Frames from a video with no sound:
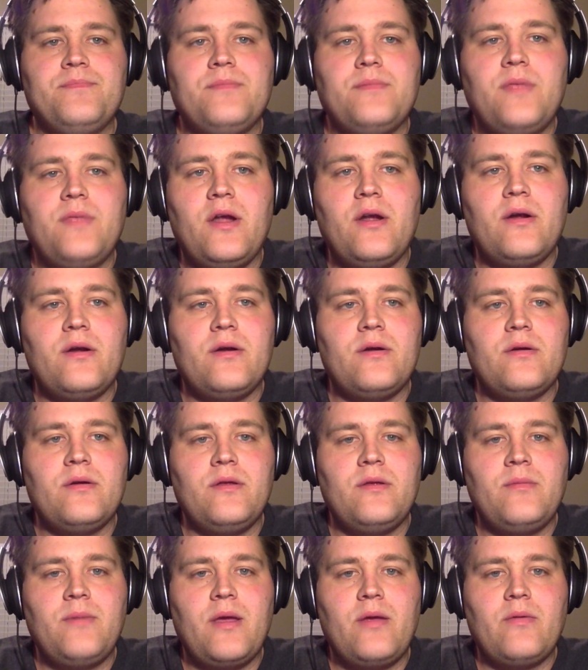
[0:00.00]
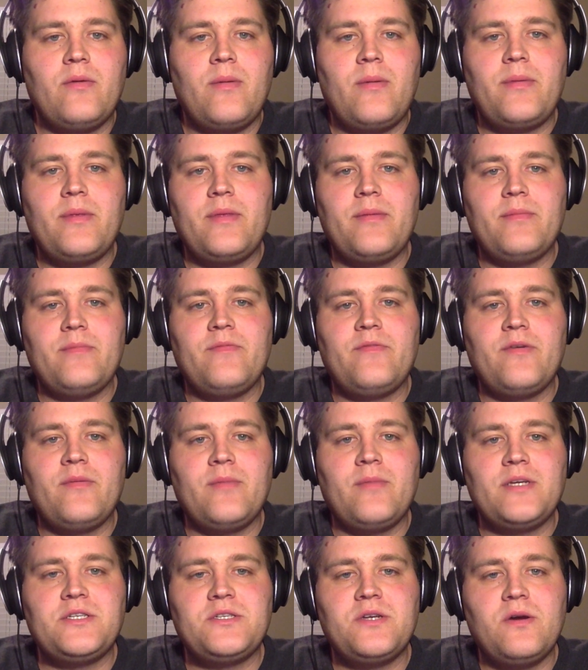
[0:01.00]
You may remember them from
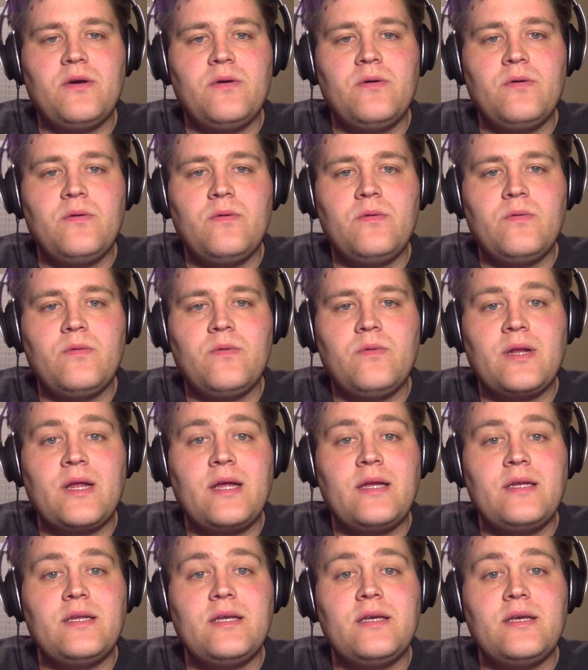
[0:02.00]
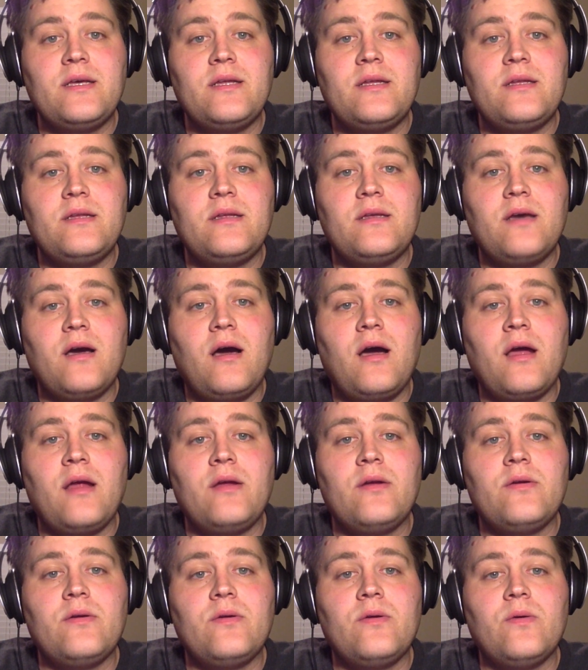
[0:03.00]
my show when I did
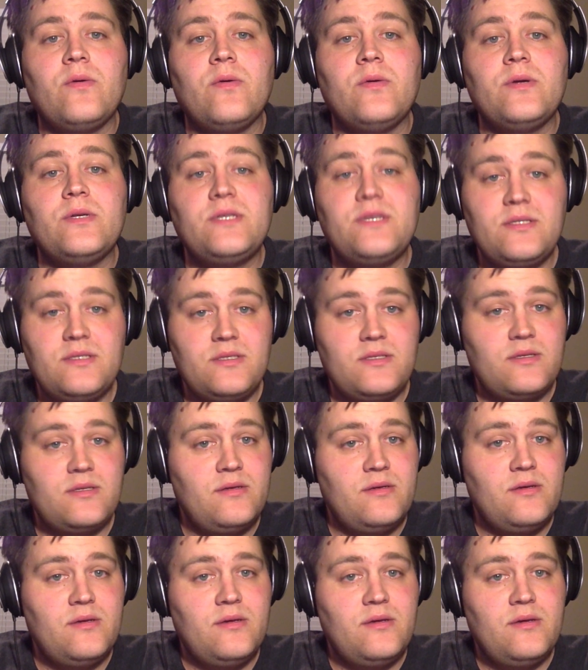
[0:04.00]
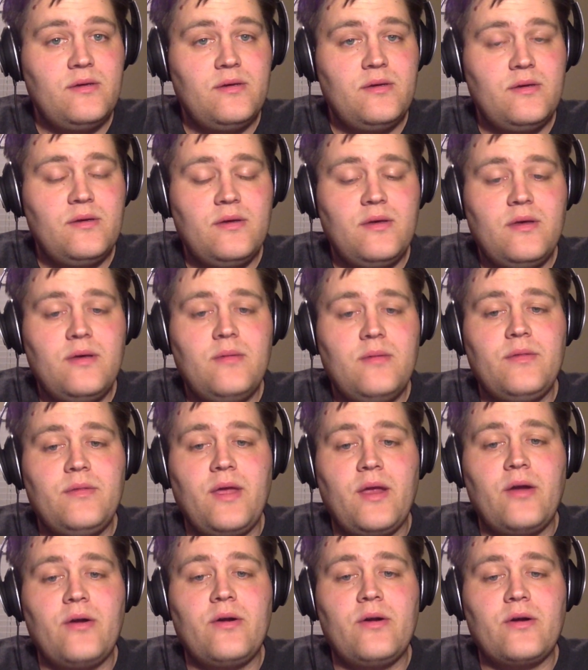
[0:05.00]
Iron Horses.
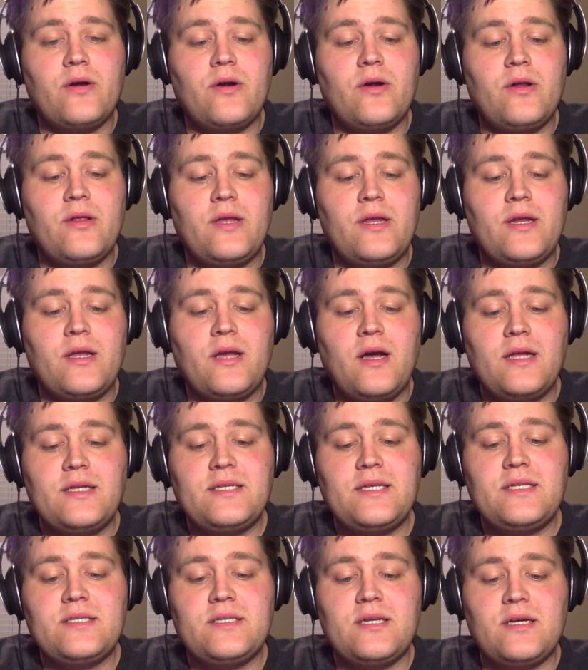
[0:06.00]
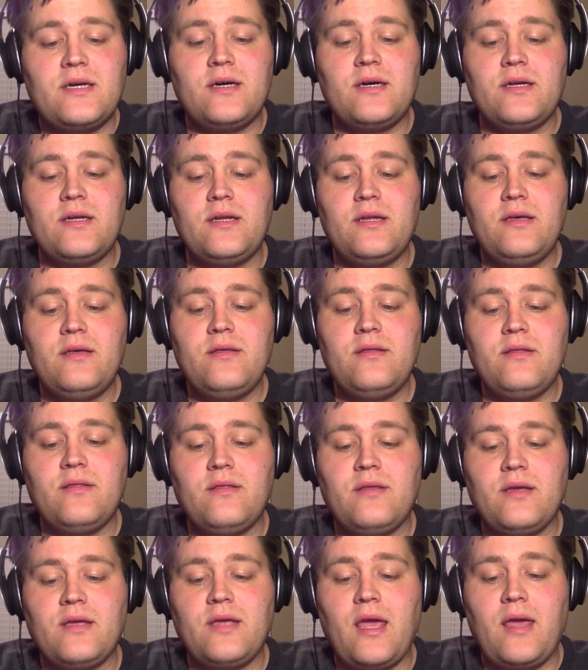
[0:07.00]
They're currently in a contest on
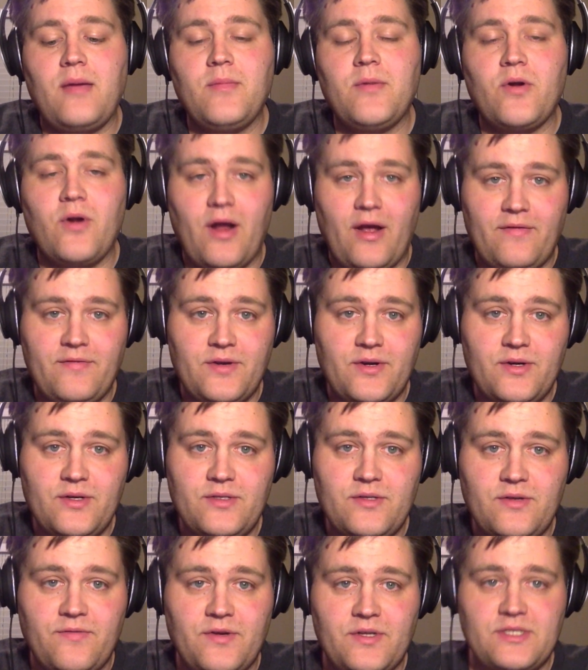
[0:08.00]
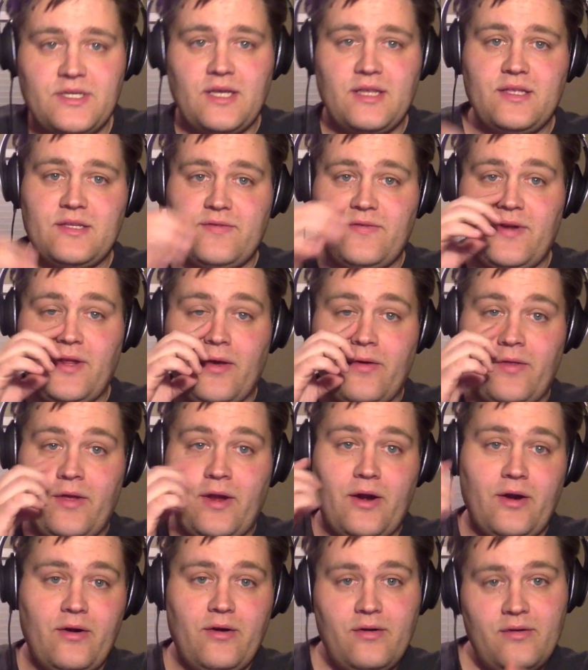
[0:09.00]
the Game Crafter. So if you're seeing this video
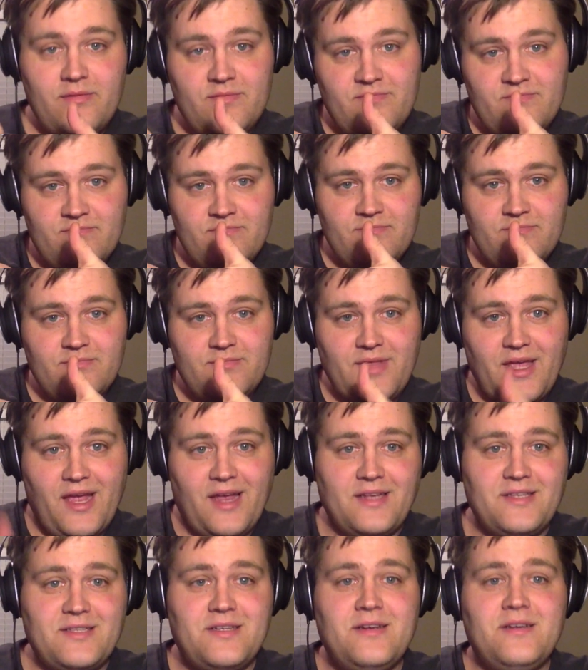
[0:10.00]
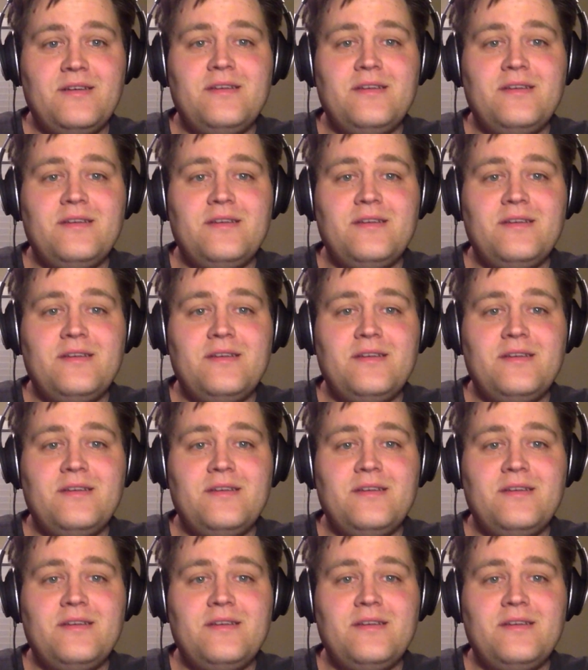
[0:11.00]
there, thanks.